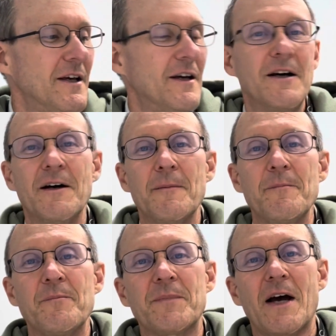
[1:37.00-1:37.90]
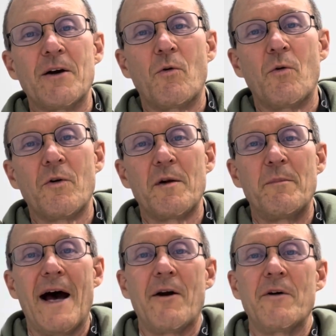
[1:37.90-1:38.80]
I ordered a
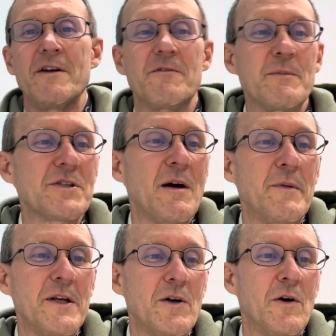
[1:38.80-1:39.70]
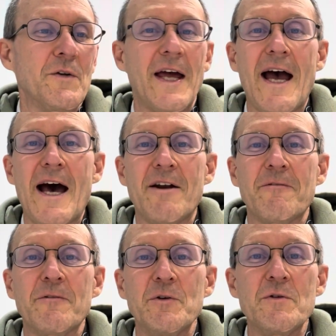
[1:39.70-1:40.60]
battery from this company called
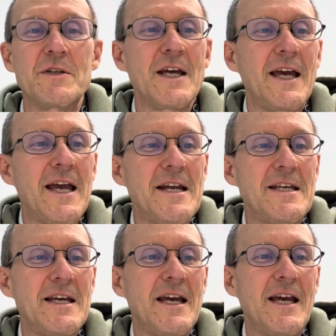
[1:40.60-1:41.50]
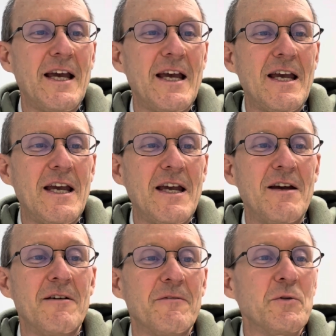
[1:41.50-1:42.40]
Adafruit, ADA
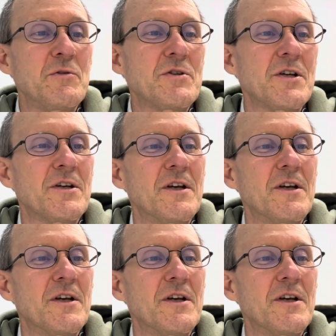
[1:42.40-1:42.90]
Fruit.